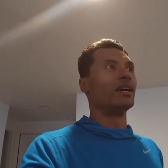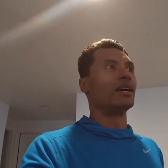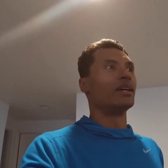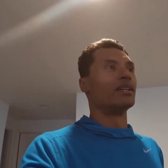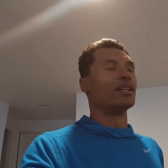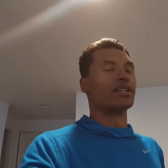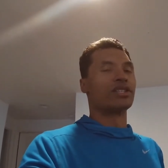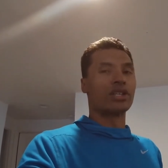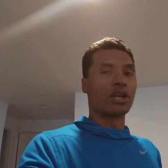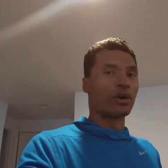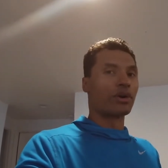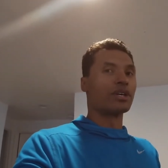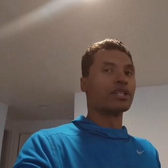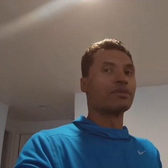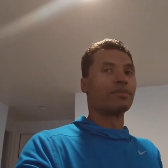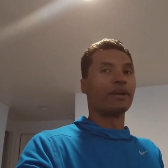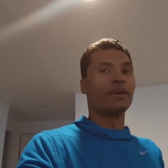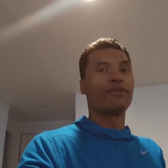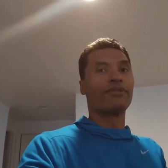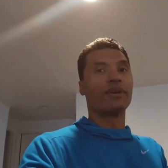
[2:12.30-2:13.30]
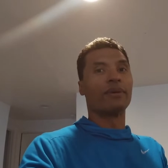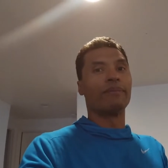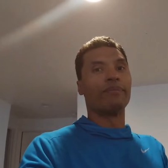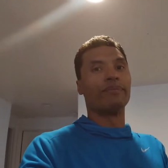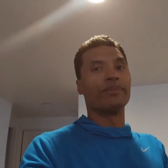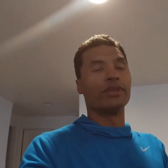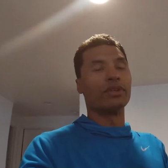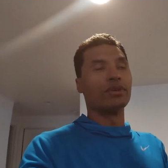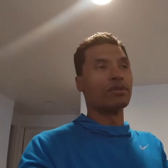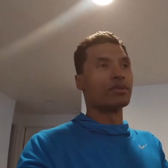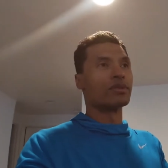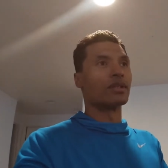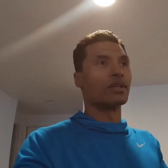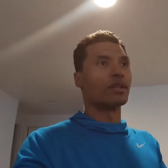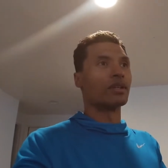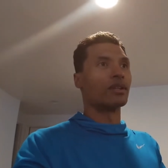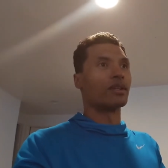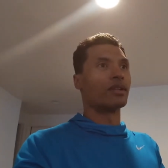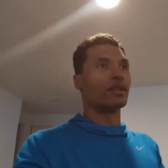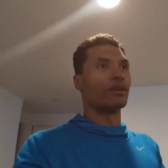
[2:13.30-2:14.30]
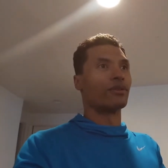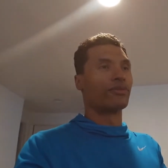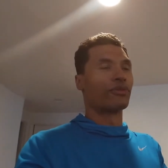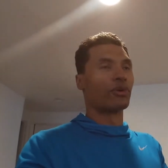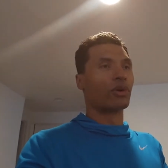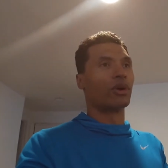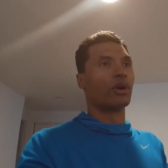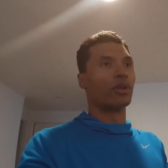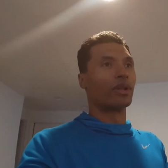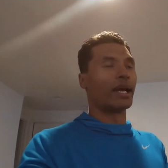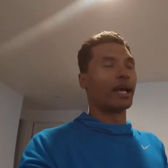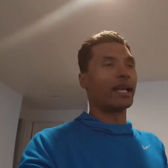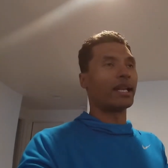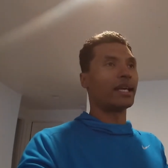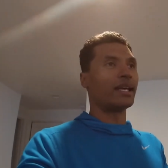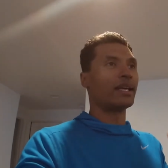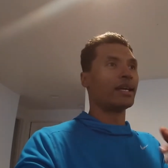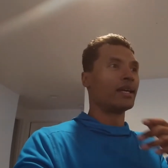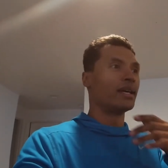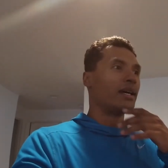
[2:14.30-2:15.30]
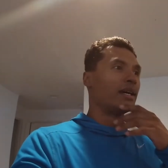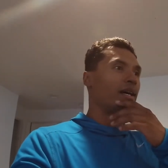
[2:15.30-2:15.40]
discourage me from using the 4L80,